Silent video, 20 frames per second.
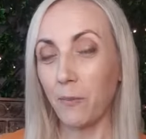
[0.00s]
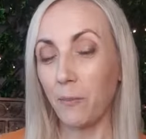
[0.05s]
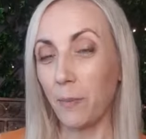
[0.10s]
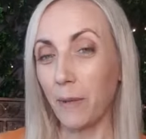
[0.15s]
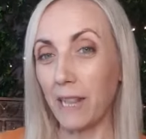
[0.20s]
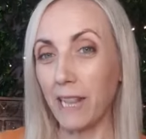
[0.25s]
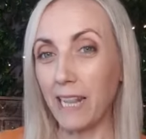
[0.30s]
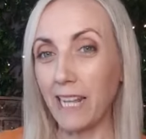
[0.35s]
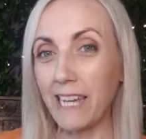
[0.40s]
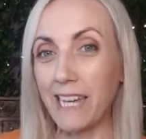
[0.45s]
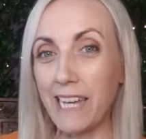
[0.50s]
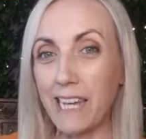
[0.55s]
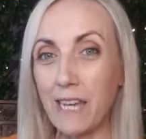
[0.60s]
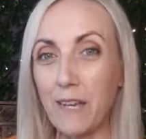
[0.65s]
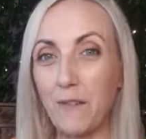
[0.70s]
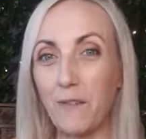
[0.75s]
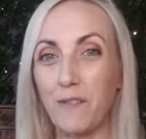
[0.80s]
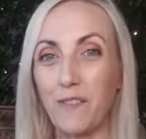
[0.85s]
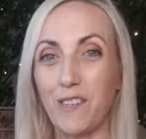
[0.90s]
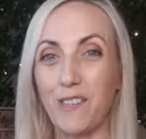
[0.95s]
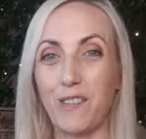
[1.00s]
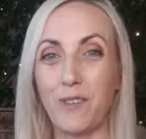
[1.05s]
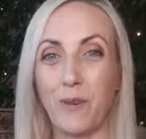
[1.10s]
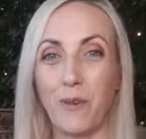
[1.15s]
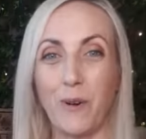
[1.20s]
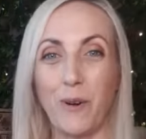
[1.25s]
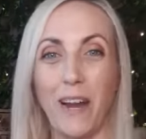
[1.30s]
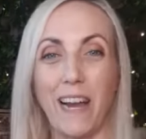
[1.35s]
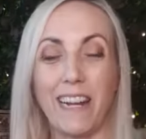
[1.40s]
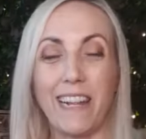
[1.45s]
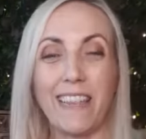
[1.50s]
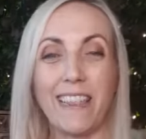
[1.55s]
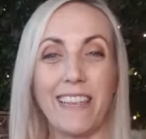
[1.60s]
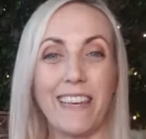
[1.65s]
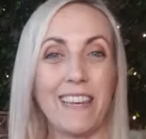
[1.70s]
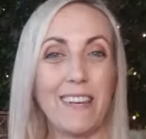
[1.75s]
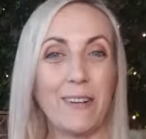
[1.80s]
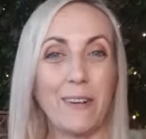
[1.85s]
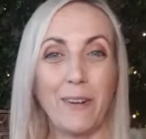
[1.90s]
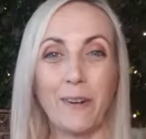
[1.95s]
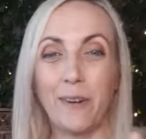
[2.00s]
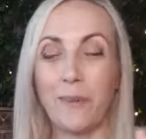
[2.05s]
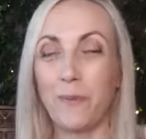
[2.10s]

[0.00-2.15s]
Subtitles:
beliefs or anything.